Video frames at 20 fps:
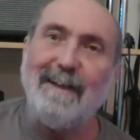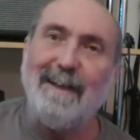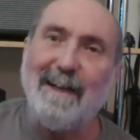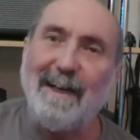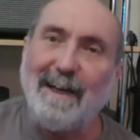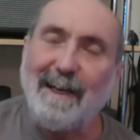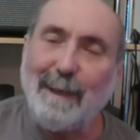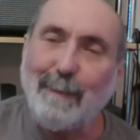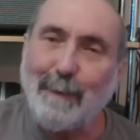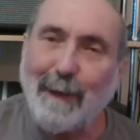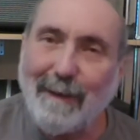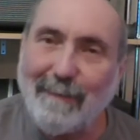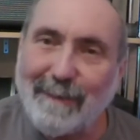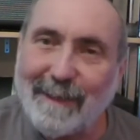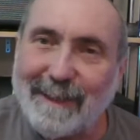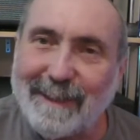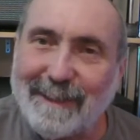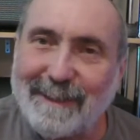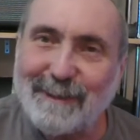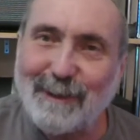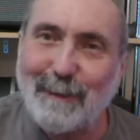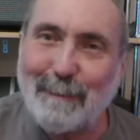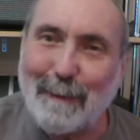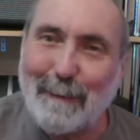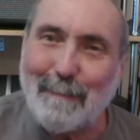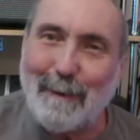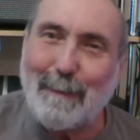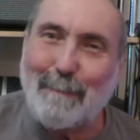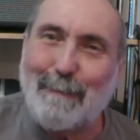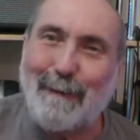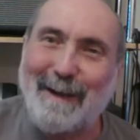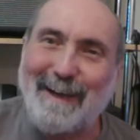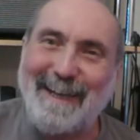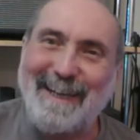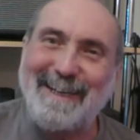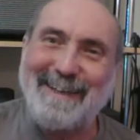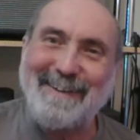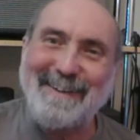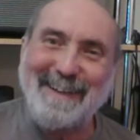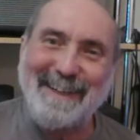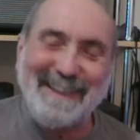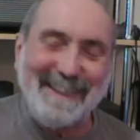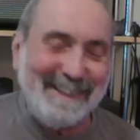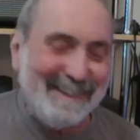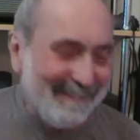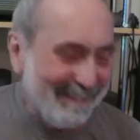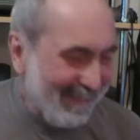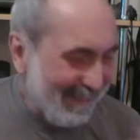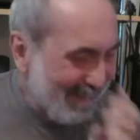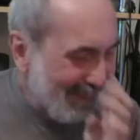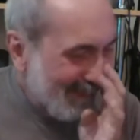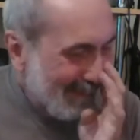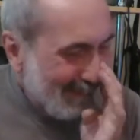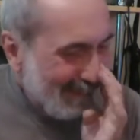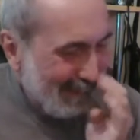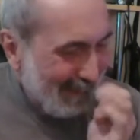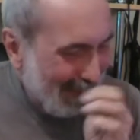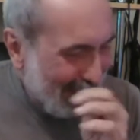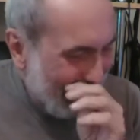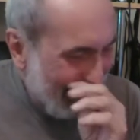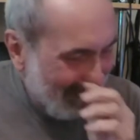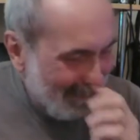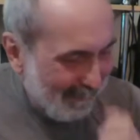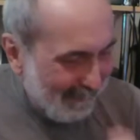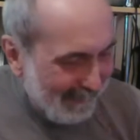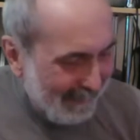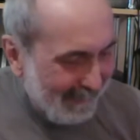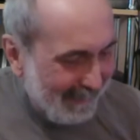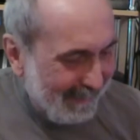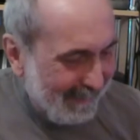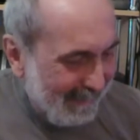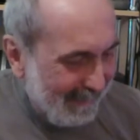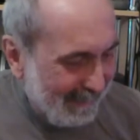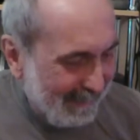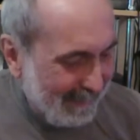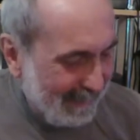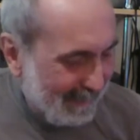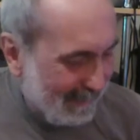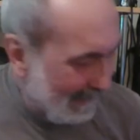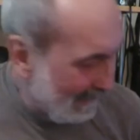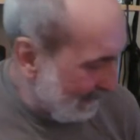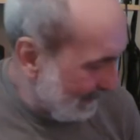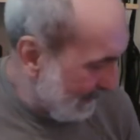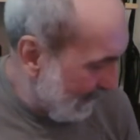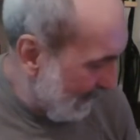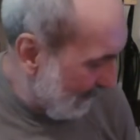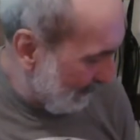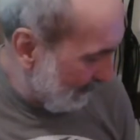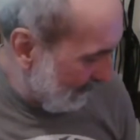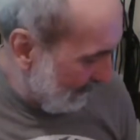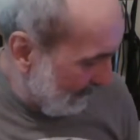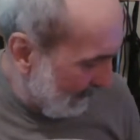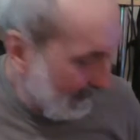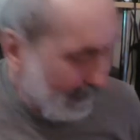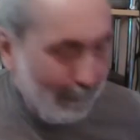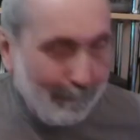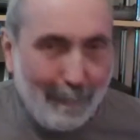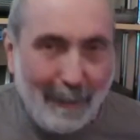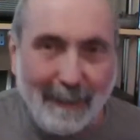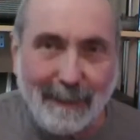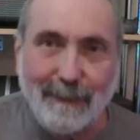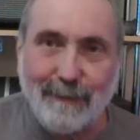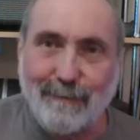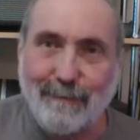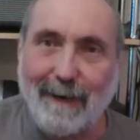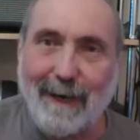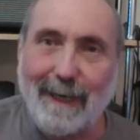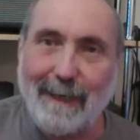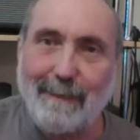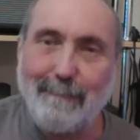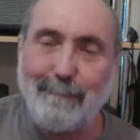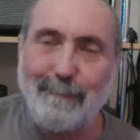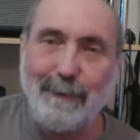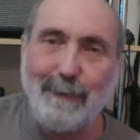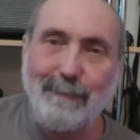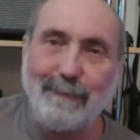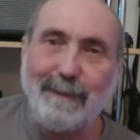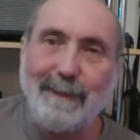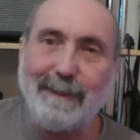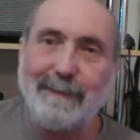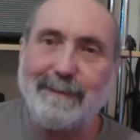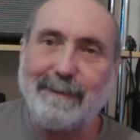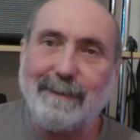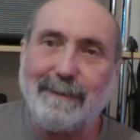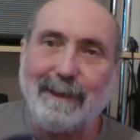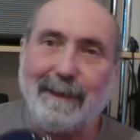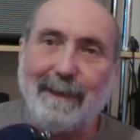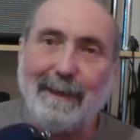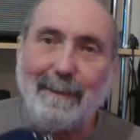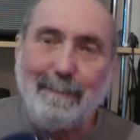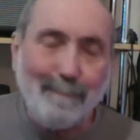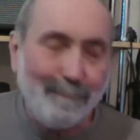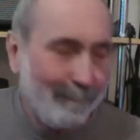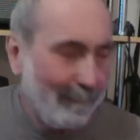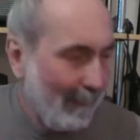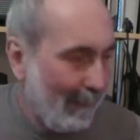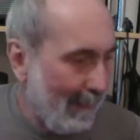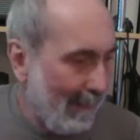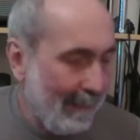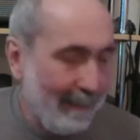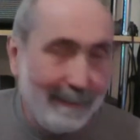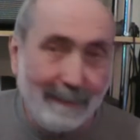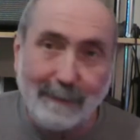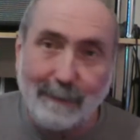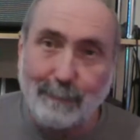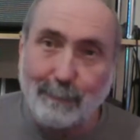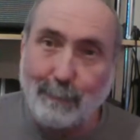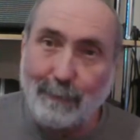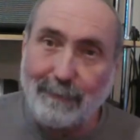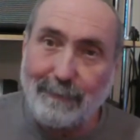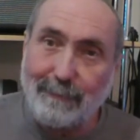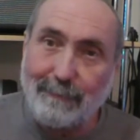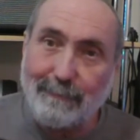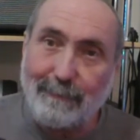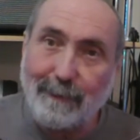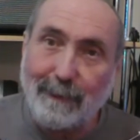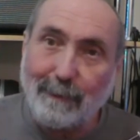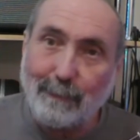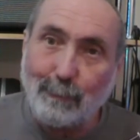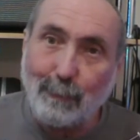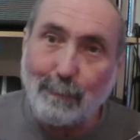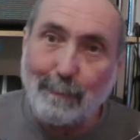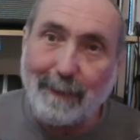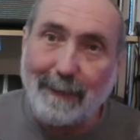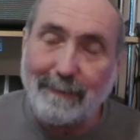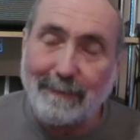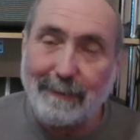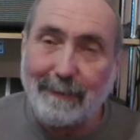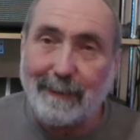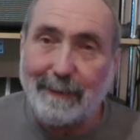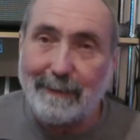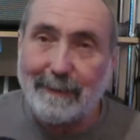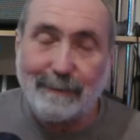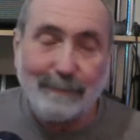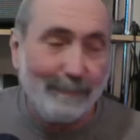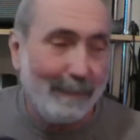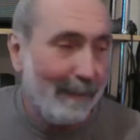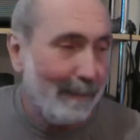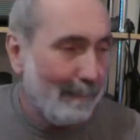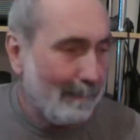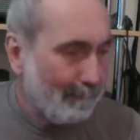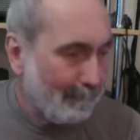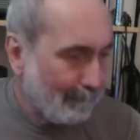And there we have it. Sorry about my playing on that intro. I just laid down a little backing track using this guitar, and this is what this video is all about today, this fella.